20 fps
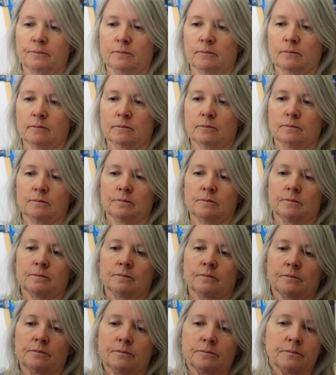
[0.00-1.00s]

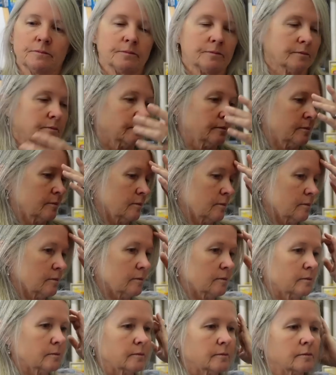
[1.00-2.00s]

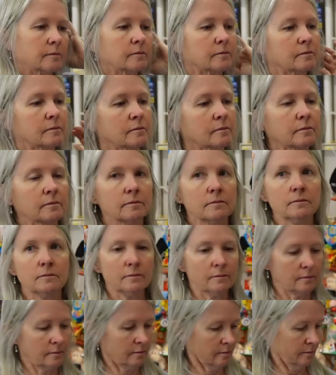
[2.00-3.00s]

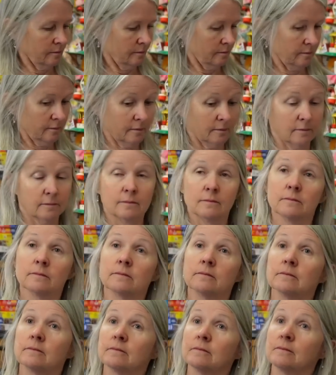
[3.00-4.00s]

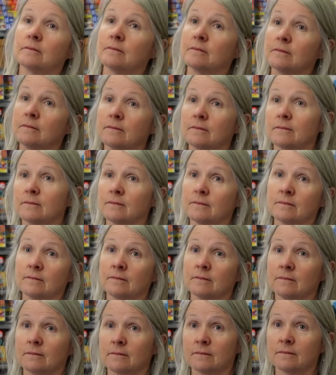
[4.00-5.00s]

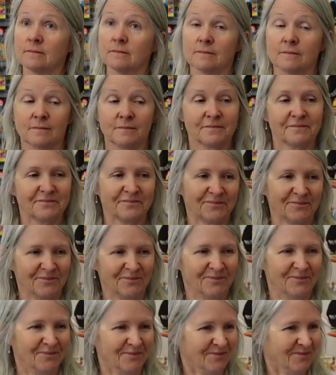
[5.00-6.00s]

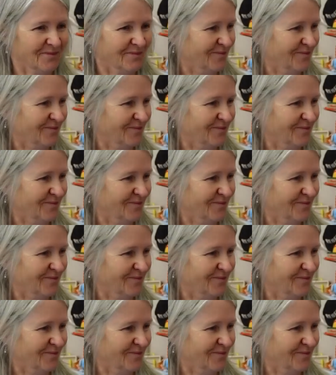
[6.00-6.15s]
No one is speaking in this clip.